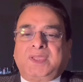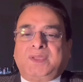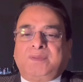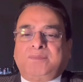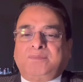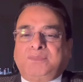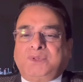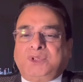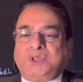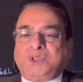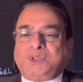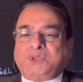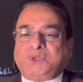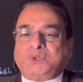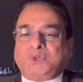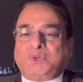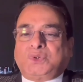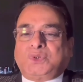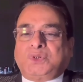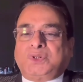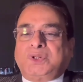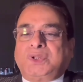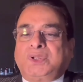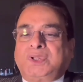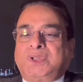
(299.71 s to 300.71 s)
Be
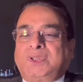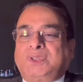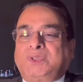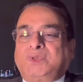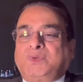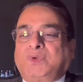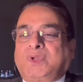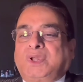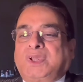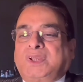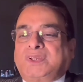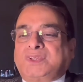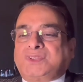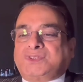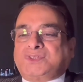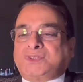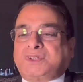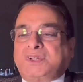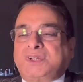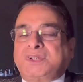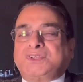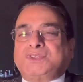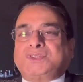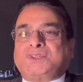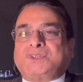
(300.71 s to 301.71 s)
sure you can
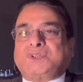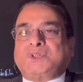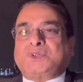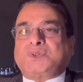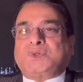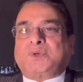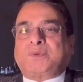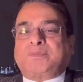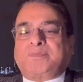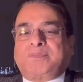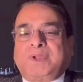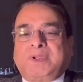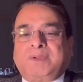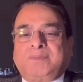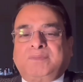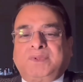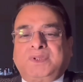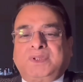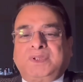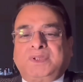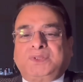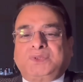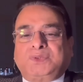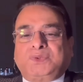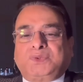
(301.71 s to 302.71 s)
still see your baby